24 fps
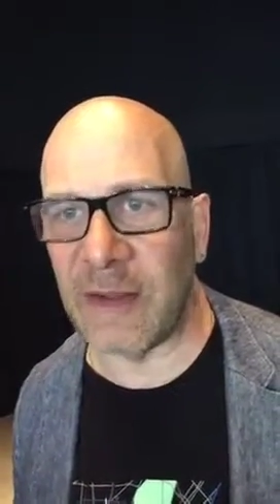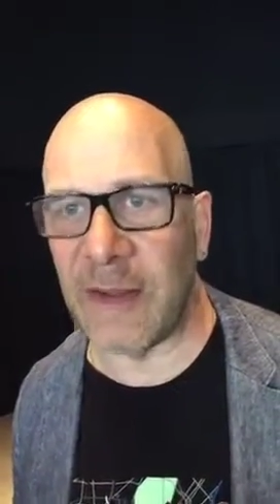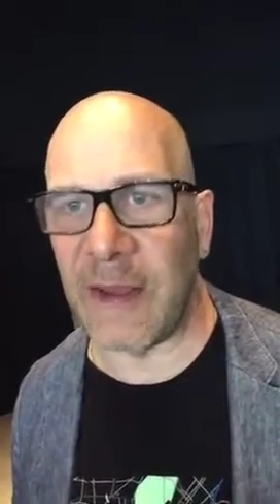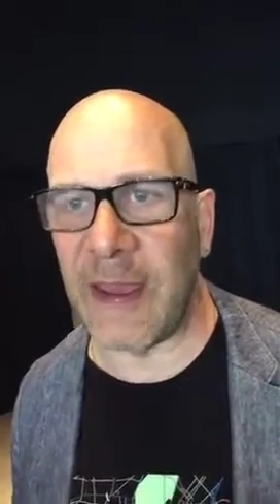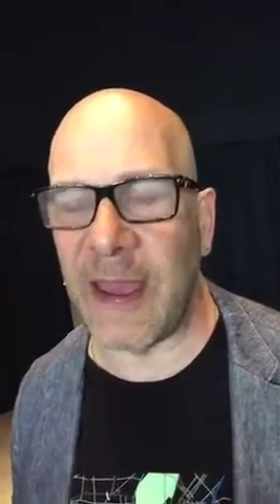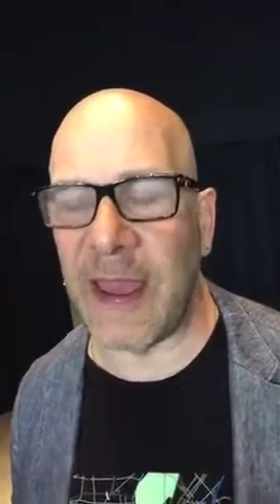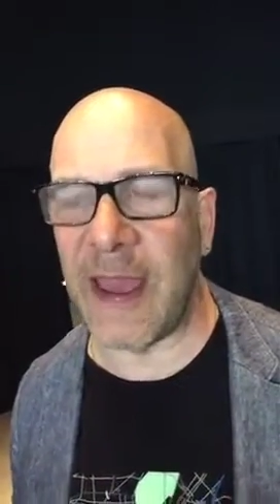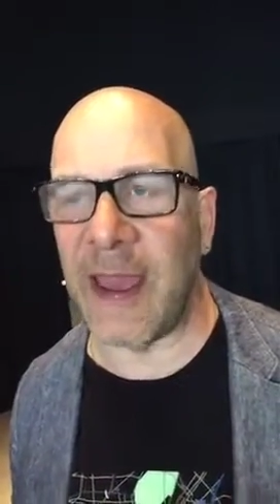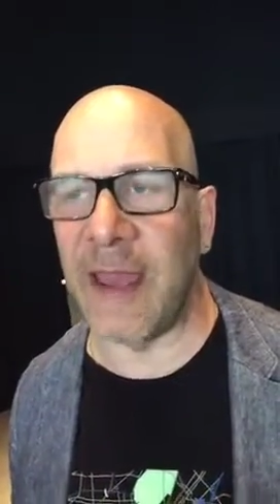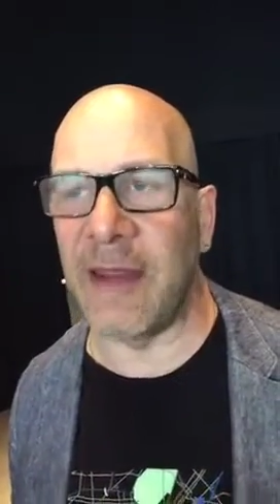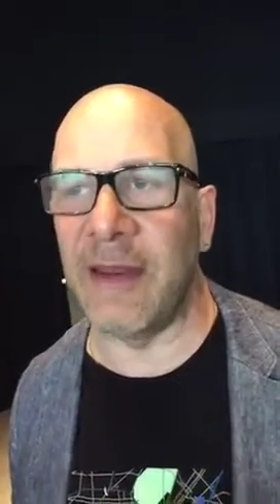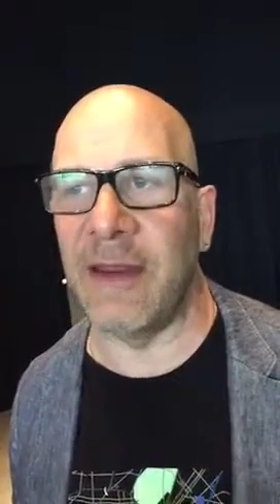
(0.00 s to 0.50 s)

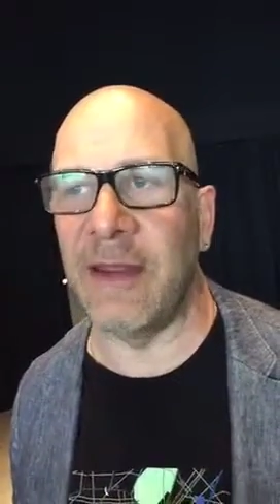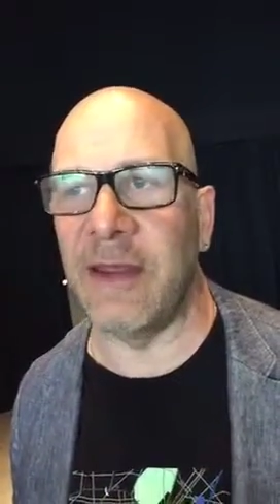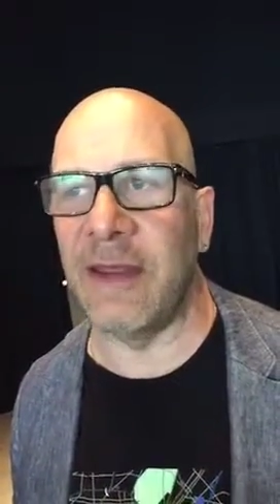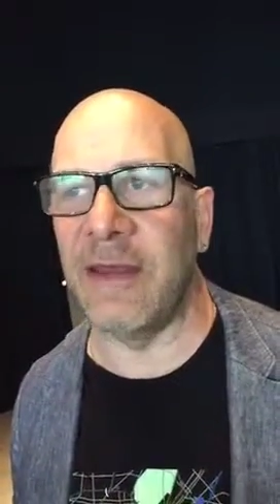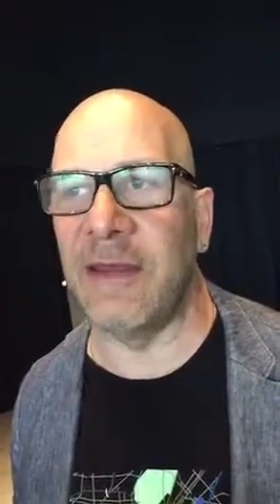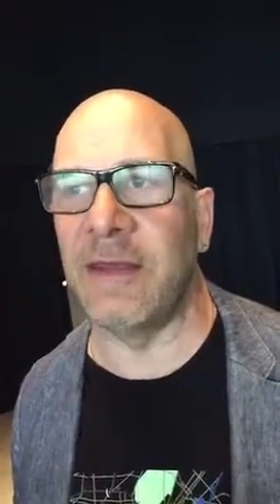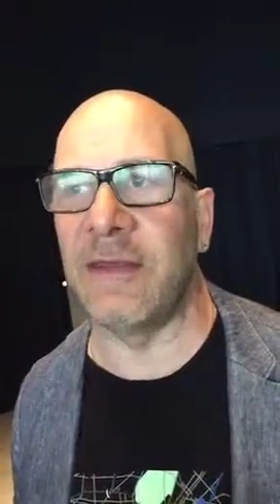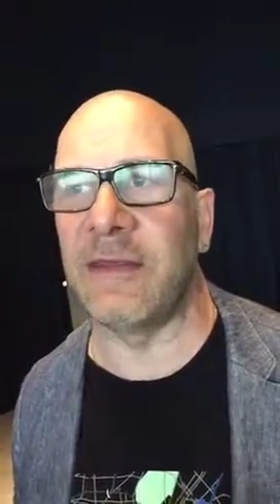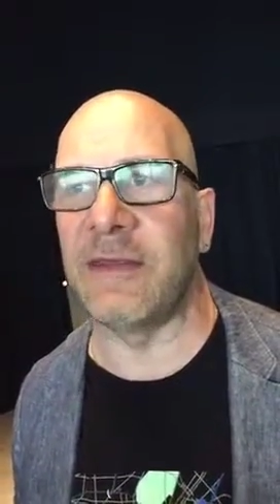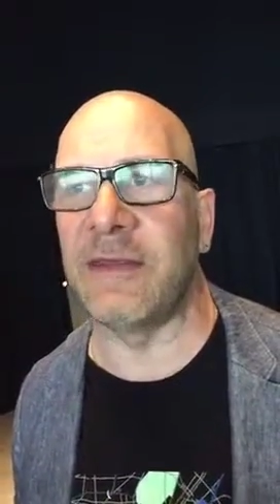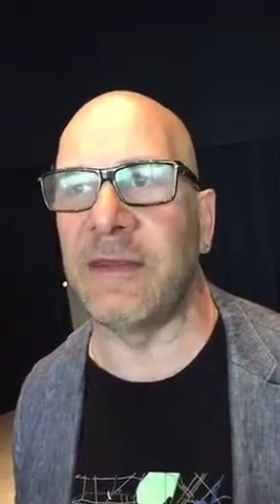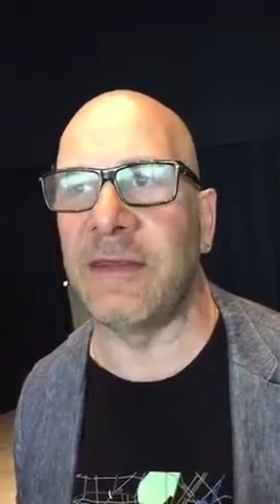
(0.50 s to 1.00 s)
and
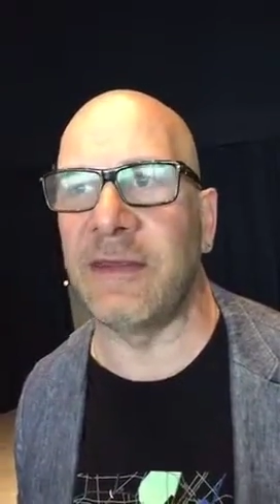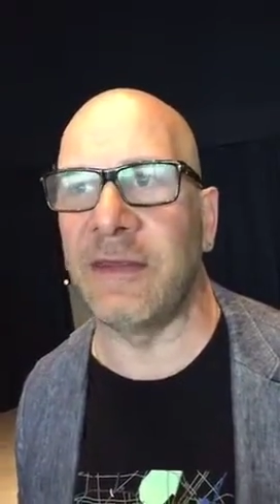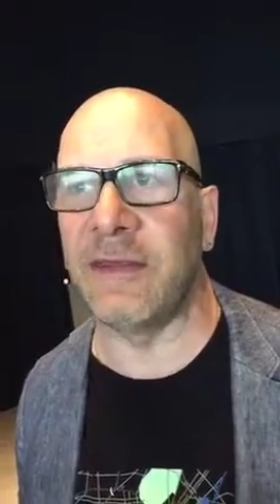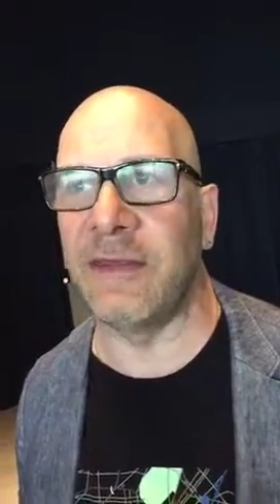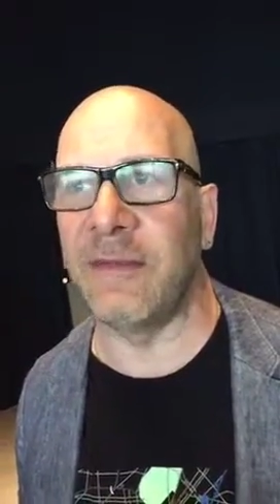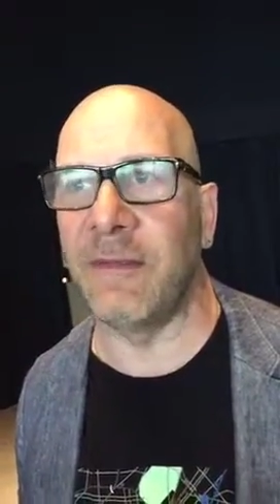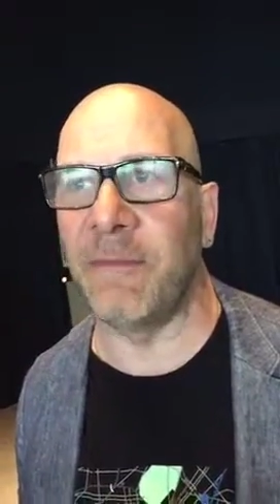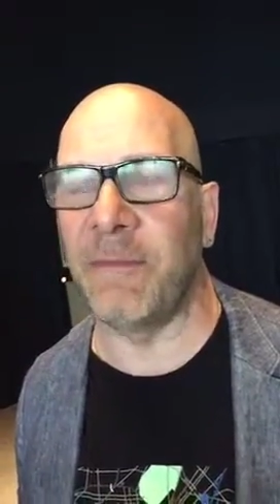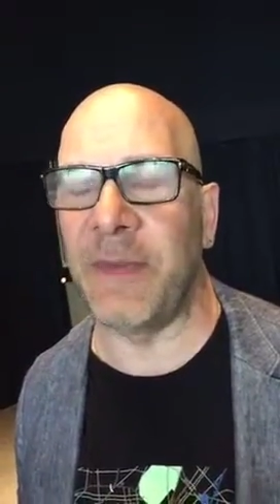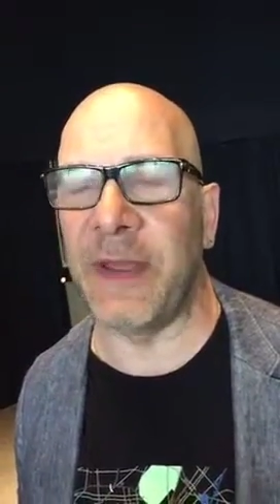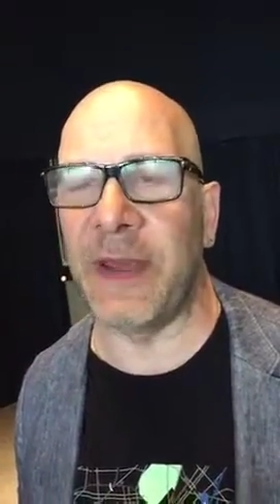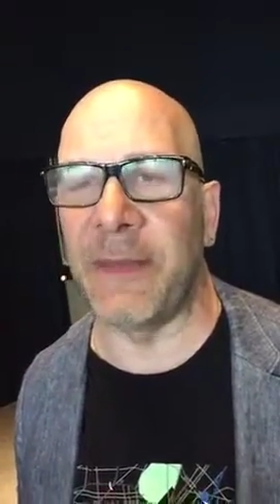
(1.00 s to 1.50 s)
is
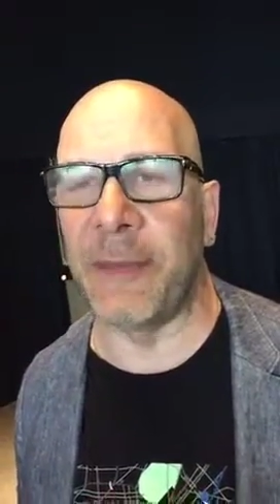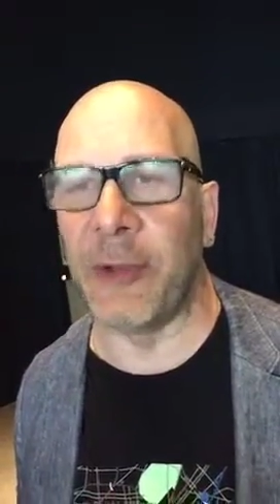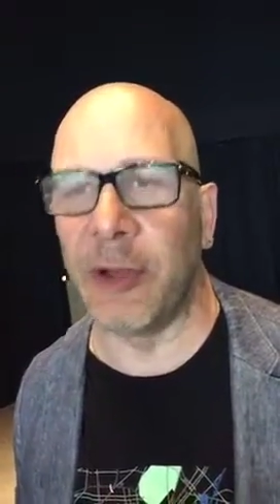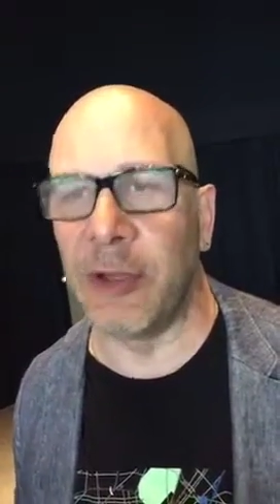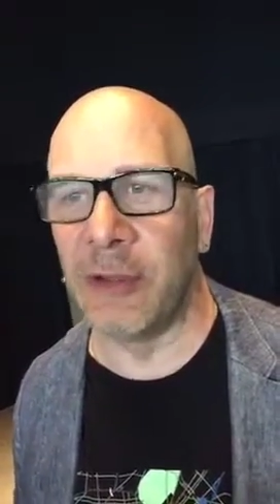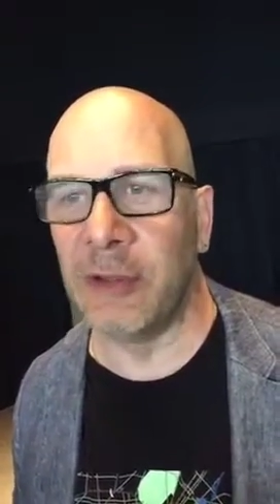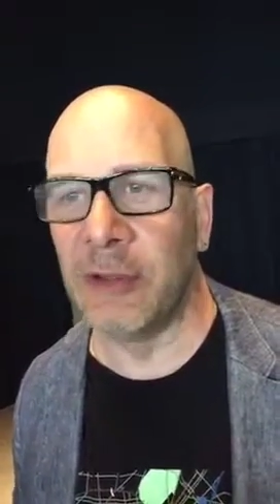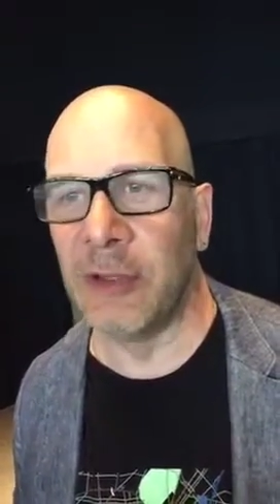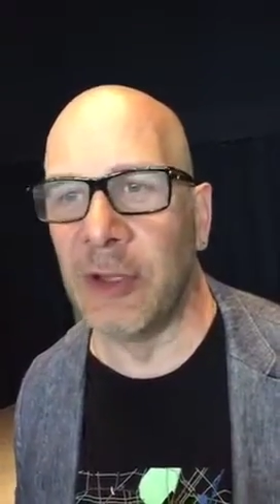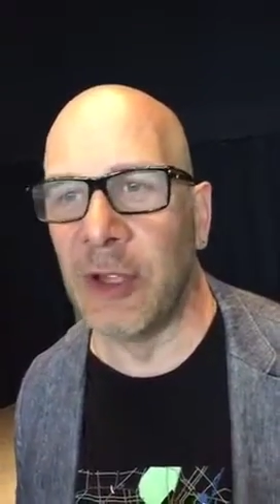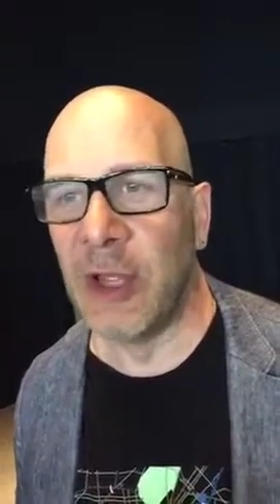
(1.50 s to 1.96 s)
beatable.